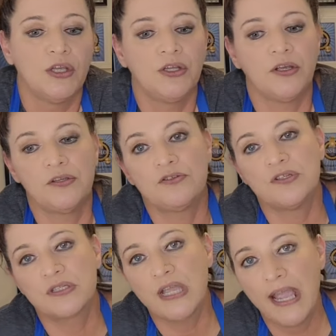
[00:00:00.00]
you know, you
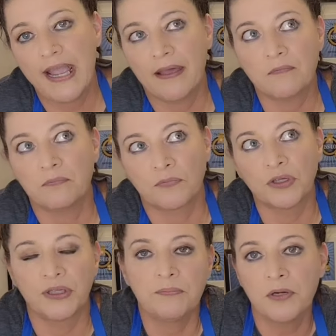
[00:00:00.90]
just can't
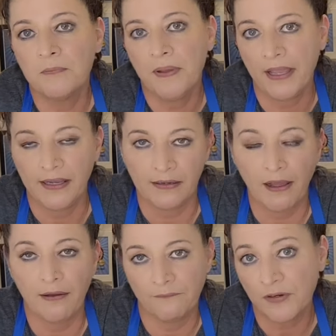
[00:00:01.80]
really put
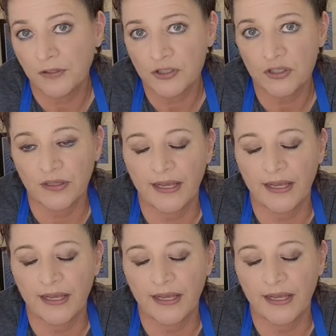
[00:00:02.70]
paint on furniture